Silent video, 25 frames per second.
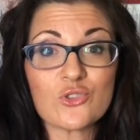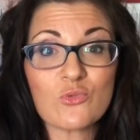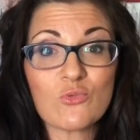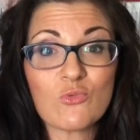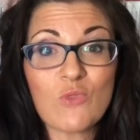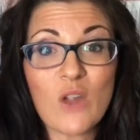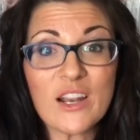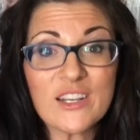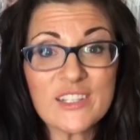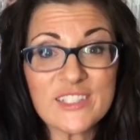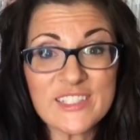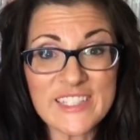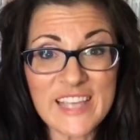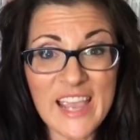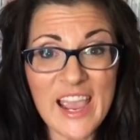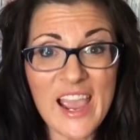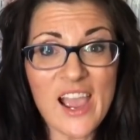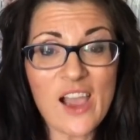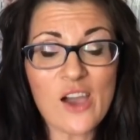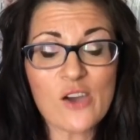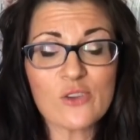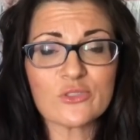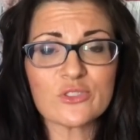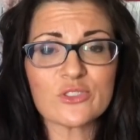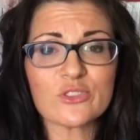run
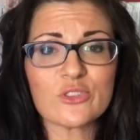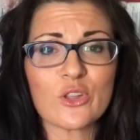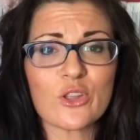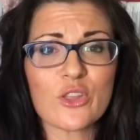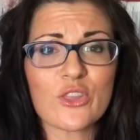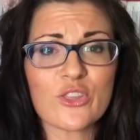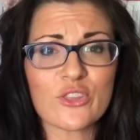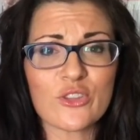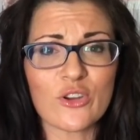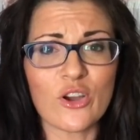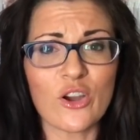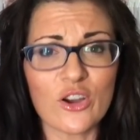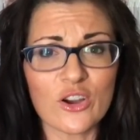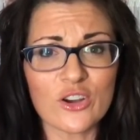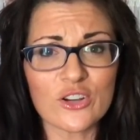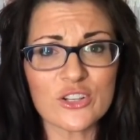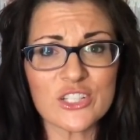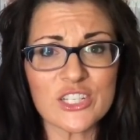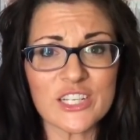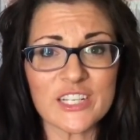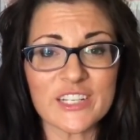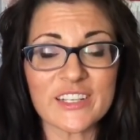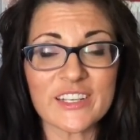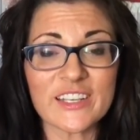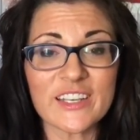down,
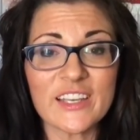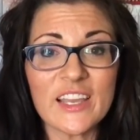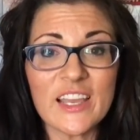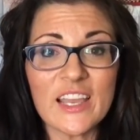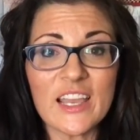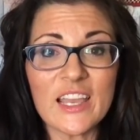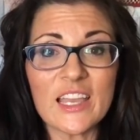lethargic,